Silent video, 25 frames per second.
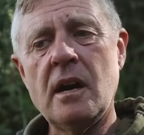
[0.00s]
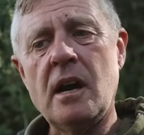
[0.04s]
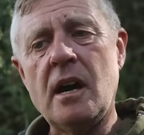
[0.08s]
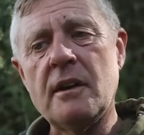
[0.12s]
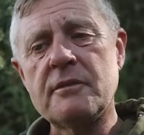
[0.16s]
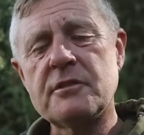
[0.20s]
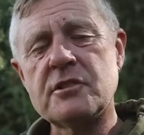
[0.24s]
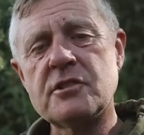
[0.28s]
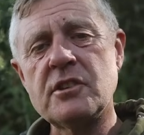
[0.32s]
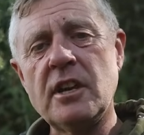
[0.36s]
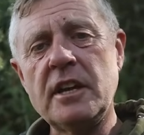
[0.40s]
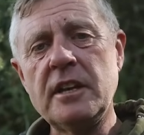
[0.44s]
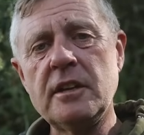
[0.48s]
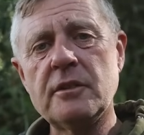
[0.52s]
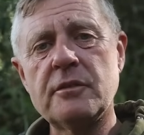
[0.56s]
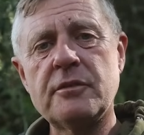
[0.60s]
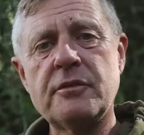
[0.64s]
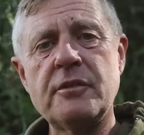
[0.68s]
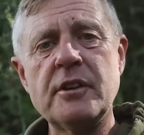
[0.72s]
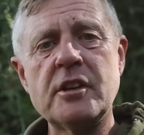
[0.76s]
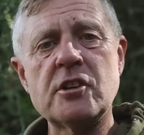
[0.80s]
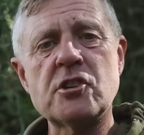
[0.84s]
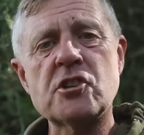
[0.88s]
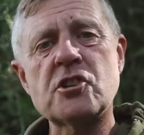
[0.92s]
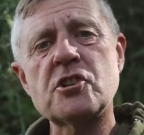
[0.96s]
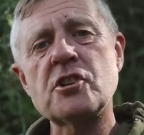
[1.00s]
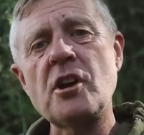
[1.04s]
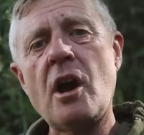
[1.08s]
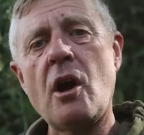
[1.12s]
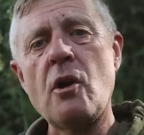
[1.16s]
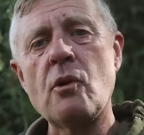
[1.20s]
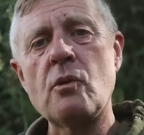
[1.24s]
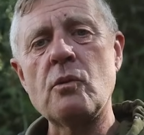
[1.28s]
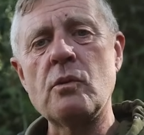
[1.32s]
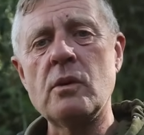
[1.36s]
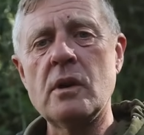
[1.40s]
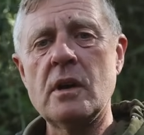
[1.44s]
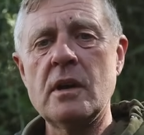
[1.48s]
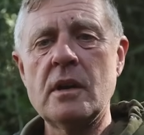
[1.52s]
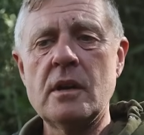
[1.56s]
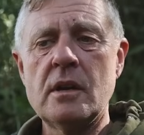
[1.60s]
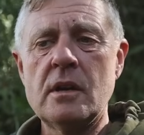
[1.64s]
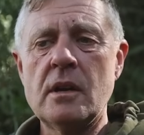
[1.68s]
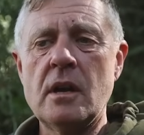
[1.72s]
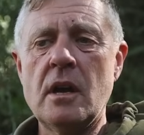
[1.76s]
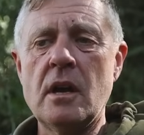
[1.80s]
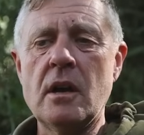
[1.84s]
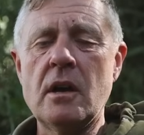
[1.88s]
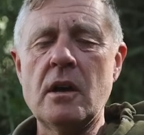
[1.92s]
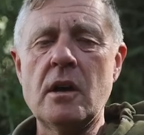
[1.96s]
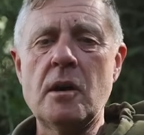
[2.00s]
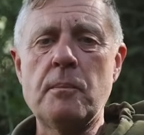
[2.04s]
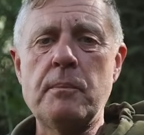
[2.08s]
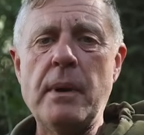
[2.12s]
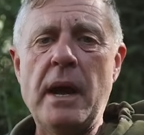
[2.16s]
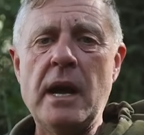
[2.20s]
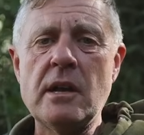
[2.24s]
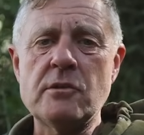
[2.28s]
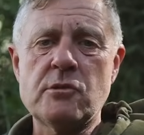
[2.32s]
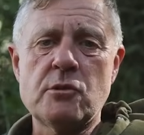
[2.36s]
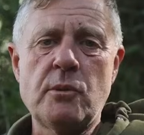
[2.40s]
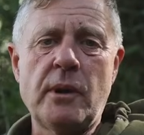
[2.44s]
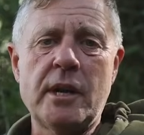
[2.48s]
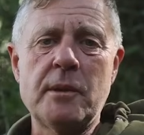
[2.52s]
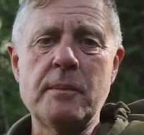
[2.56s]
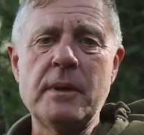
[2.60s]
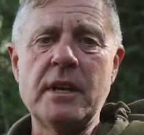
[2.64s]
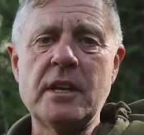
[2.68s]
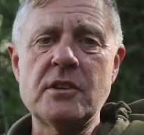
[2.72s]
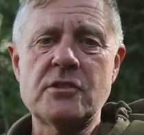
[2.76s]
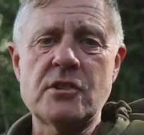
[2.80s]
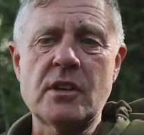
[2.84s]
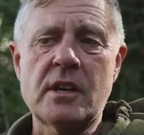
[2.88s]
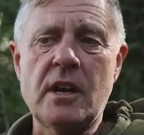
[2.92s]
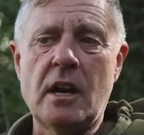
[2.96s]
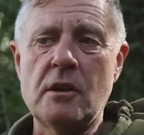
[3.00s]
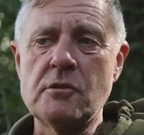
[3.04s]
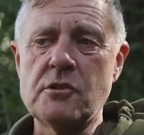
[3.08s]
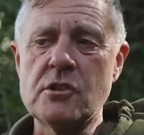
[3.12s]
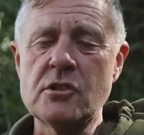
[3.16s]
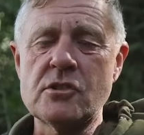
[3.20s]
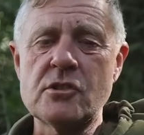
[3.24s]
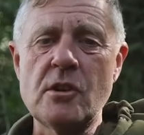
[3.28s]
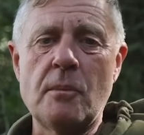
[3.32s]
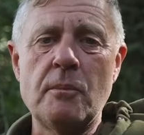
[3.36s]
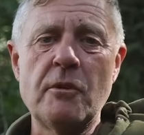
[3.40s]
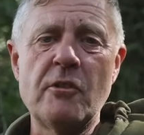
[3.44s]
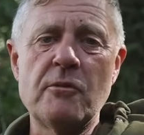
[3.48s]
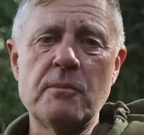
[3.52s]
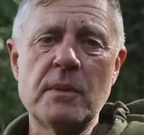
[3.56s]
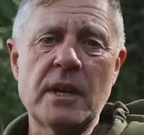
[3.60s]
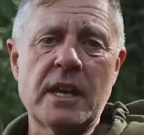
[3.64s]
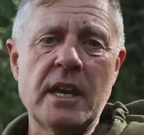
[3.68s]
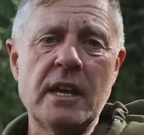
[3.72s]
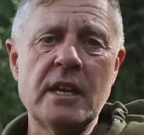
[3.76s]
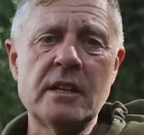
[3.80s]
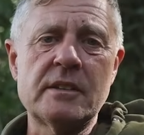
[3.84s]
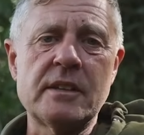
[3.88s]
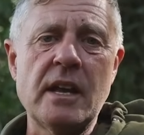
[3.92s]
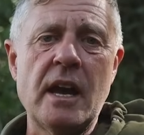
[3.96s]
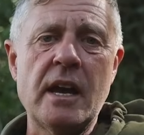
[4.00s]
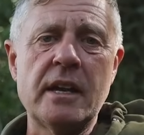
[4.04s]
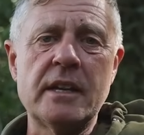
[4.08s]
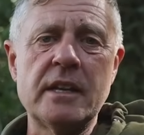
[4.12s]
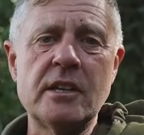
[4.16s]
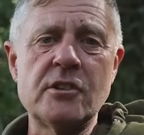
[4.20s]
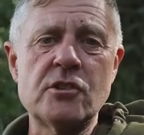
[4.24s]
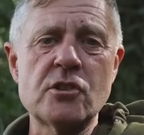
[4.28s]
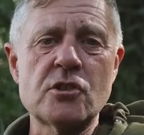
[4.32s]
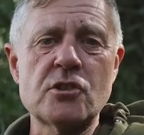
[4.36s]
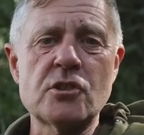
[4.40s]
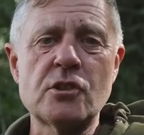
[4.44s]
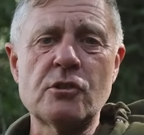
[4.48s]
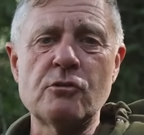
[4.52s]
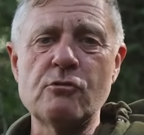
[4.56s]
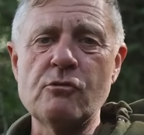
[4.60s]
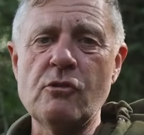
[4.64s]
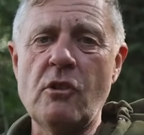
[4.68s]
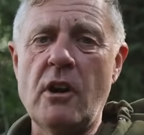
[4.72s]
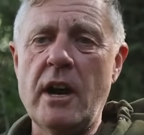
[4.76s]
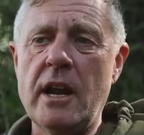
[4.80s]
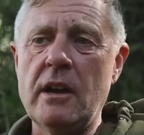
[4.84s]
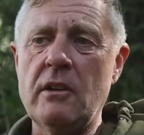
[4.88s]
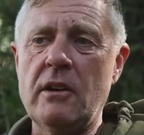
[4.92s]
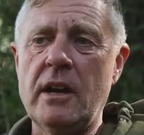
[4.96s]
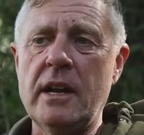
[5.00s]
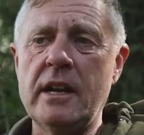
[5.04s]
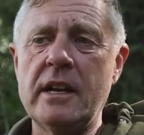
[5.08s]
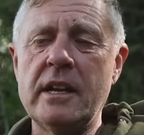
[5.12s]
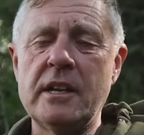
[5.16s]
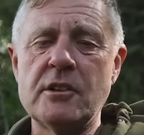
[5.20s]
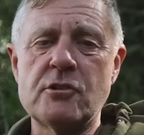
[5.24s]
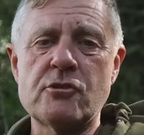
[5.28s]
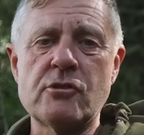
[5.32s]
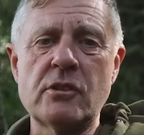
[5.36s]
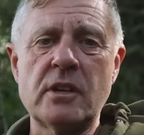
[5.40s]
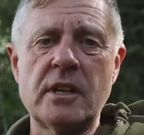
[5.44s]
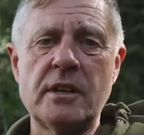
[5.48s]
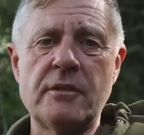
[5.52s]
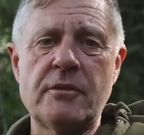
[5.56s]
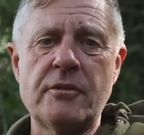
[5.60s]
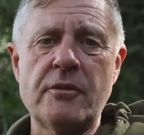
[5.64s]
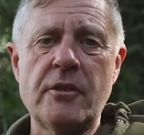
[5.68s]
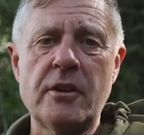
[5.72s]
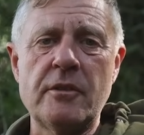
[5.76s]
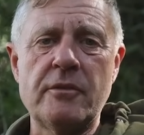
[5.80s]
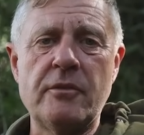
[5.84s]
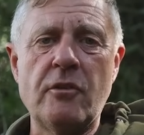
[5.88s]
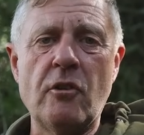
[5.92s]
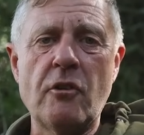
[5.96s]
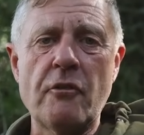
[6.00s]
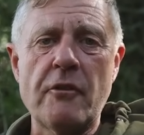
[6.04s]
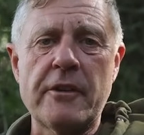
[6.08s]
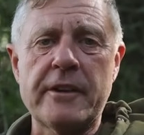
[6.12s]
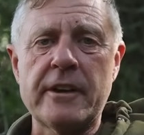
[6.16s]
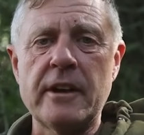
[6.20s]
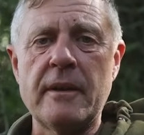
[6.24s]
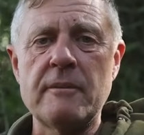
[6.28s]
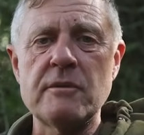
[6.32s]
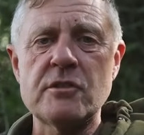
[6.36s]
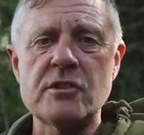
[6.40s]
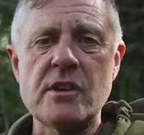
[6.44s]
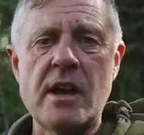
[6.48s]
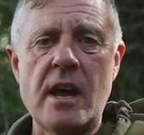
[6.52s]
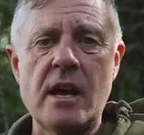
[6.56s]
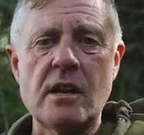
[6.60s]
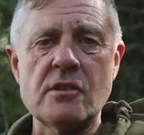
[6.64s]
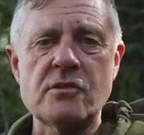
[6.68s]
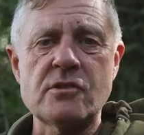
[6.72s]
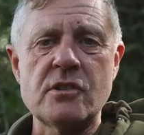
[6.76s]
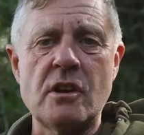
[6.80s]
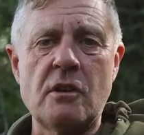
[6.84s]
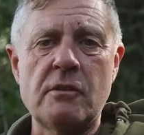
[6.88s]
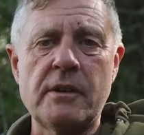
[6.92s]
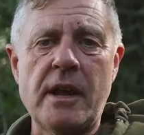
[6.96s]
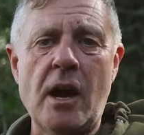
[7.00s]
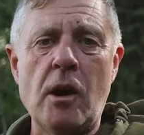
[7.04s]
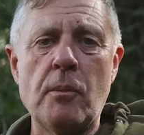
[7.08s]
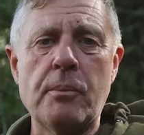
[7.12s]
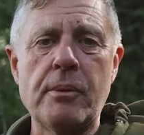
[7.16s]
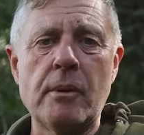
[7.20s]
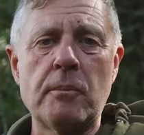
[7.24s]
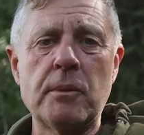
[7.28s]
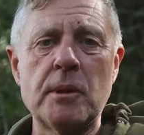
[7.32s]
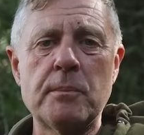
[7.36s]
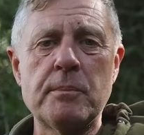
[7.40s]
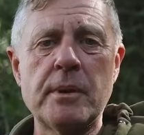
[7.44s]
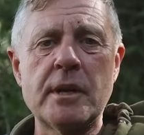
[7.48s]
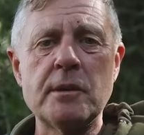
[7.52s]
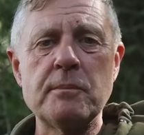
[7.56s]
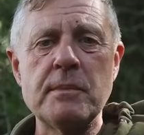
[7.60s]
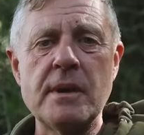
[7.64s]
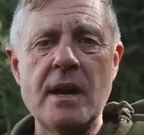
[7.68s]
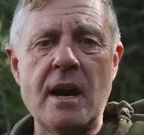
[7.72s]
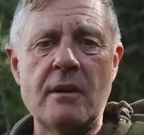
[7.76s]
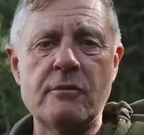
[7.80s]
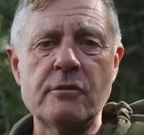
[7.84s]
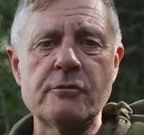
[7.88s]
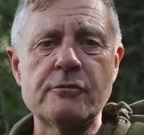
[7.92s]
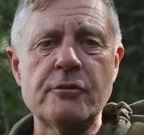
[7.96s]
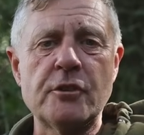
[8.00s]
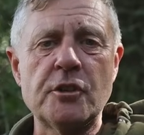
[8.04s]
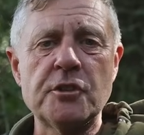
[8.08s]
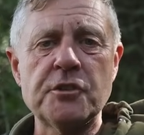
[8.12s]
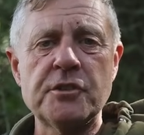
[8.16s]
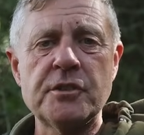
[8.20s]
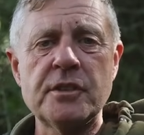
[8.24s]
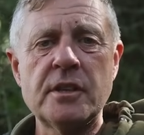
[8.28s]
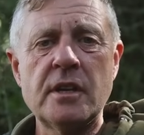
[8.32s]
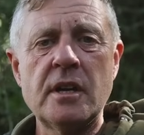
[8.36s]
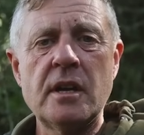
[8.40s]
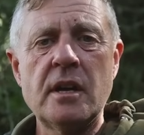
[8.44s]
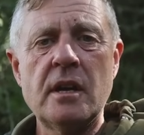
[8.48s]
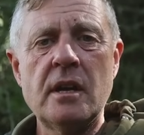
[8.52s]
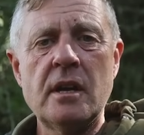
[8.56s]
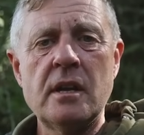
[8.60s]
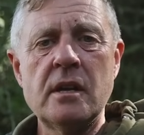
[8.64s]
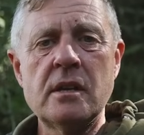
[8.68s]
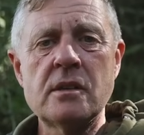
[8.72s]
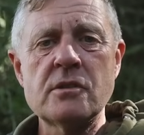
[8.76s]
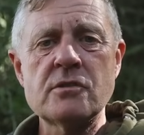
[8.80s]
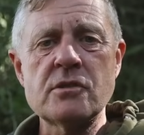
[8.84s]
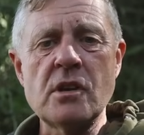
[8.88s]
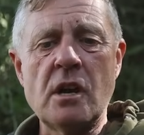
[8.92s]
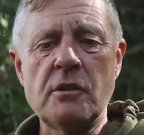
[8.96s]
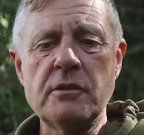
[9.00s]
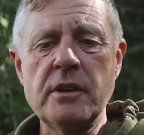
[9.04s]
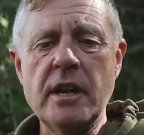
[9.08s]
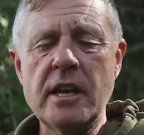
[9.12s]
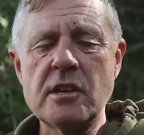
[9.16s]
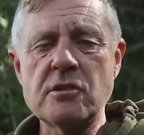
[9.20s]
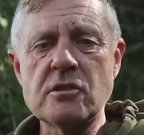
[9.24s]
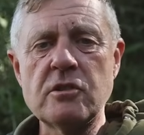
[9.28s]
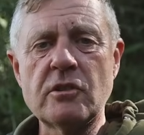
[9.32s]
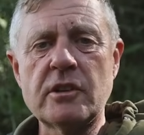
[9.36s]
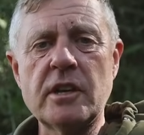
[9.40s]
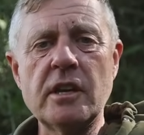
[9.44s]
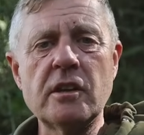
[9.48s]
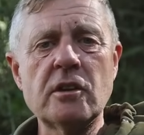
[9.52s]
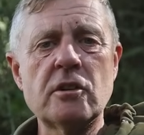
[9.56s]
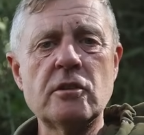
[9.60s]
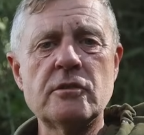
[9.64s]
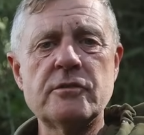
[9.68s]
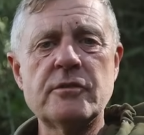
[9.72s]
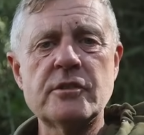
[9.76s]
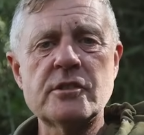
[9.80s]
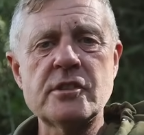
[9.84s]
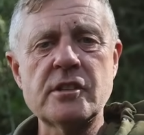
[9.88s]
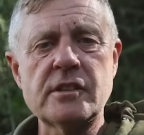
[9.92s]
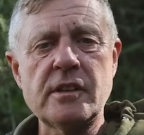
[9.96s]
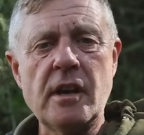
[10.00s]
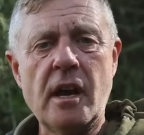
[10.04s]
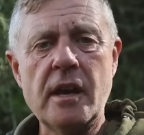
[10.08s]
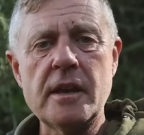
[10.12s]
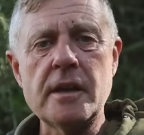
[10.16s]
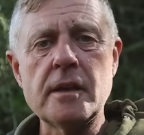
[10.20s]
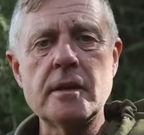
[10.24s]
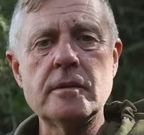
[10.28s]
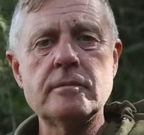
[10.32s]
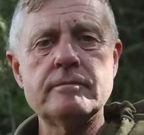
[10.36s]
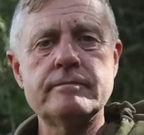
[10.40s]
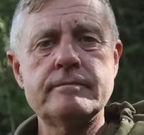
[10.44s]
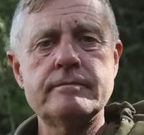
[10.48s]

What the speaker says: I've seen a fish show about 20 minutes ago, just I moved my gear down here, just to the right, like literally 3 or 4 rod lengths out. So that'll probably be my other rod. So yeah, it's looking good for today.